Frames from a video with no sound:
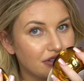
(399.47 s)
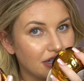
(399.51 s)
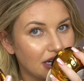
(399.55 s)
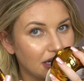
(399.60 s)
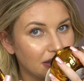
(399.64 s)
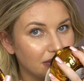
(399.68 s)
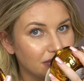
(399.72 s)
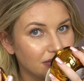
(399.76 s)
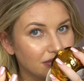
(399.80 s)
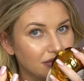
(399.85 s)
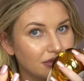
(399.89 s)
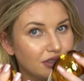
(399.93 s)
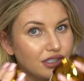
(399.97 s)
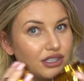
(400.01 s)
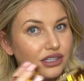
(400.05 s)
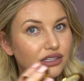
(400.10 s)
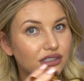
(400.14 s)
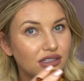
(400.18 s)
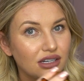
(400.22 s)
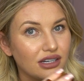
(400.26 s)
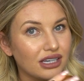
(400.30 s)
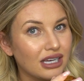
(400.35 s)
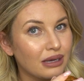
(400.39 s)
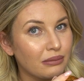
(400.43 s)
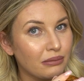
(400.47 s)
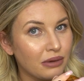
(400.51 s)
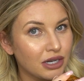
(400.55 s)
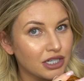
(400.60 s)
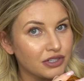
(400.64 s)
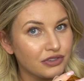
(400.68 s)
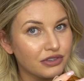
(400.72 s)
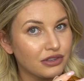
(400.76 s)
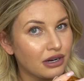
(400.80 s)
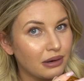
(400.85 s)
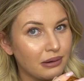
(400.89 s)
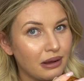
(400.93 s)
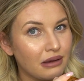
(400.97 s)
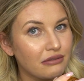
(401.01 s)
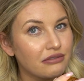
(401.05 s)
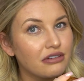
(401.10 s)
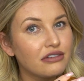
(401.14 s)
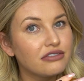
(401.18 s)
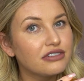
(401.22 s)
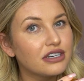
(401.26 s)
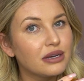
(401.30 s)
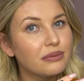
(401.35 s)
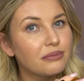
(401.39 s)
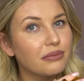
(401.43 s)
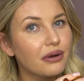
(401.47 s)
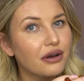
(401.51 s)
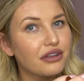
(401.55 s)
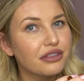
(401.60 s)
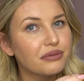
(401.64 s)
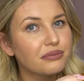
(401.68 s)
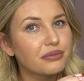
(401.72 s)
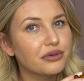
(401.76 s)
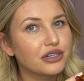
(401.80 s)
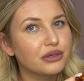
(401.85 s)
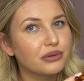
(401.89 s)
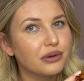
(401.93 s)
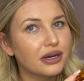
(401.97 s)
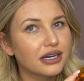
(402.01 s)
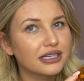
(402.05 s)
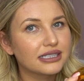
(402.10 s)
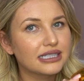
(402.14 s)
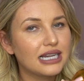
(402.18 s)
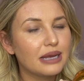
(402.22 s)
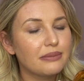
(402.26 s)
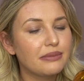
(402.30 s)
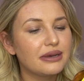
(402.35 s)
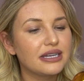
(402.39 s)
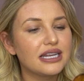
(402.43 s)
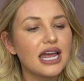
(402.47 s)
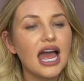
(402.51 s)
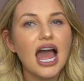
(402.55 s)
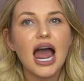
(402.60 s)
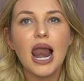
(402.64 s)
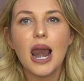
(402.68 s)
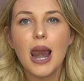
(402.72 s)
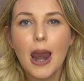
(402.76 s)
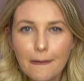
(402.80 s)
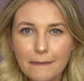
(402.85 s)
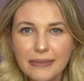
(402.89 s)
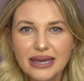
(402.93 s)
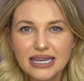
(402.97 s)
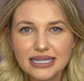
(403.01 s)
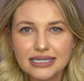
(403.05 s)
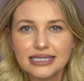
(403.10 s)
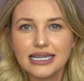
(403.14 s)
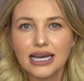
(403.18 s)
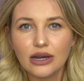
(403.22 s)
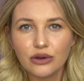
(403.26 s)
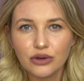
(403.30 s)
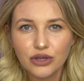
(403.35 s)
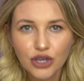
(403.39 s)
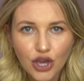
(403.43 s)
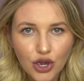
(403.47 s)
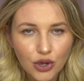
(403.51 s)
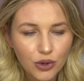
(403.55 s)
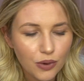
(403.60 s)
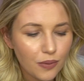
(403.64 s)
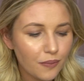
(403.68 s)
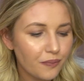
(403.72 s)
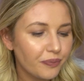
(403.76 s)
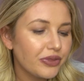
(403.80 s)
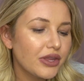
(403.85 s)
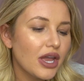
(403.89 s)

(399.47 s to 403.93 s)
You don't get much for £3.50 in Bath and Body Works, let me tell you.